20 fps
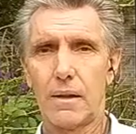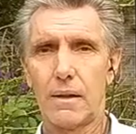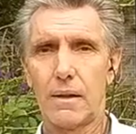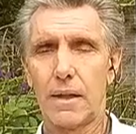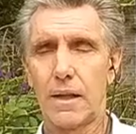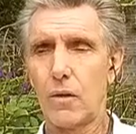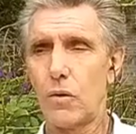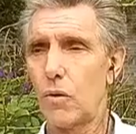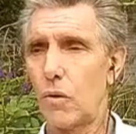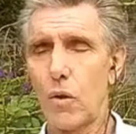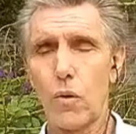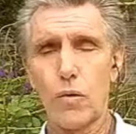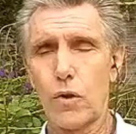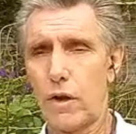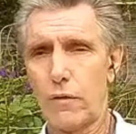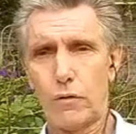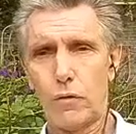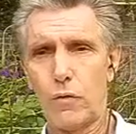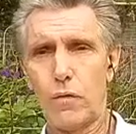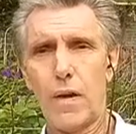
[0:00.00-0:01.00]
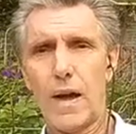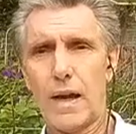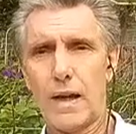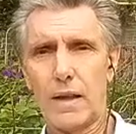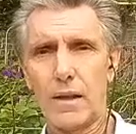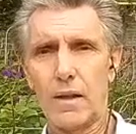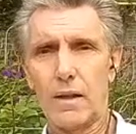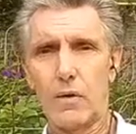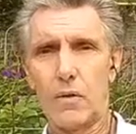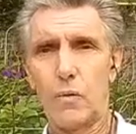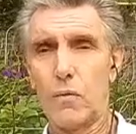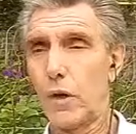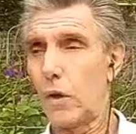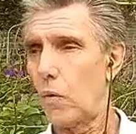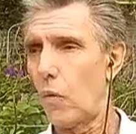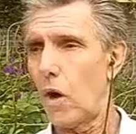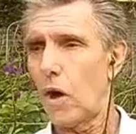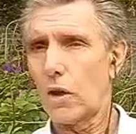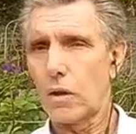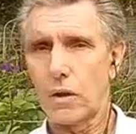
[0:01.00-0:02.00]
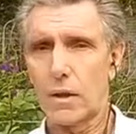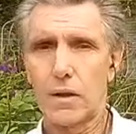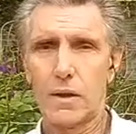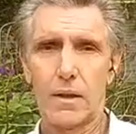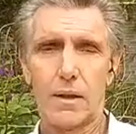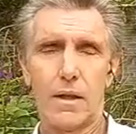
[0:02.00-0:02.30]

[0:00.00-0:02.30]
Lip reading: then you know you have to fight. With what?